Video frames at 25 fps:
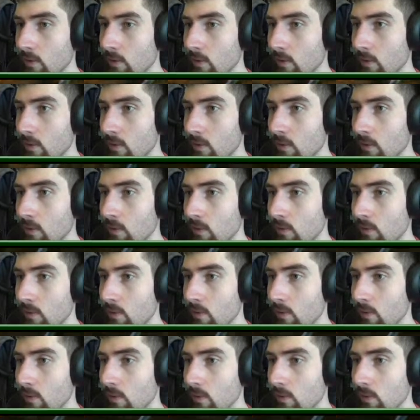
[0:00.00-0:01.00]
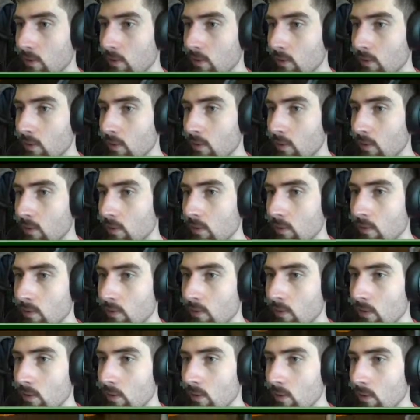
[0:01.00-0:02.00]

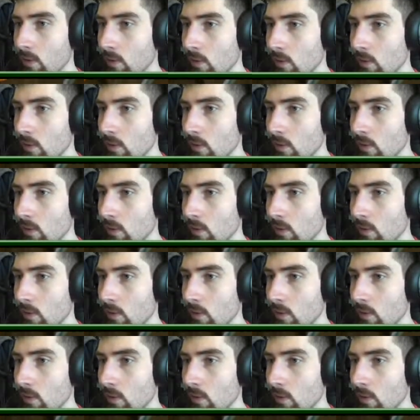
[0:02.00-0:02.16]
(silence)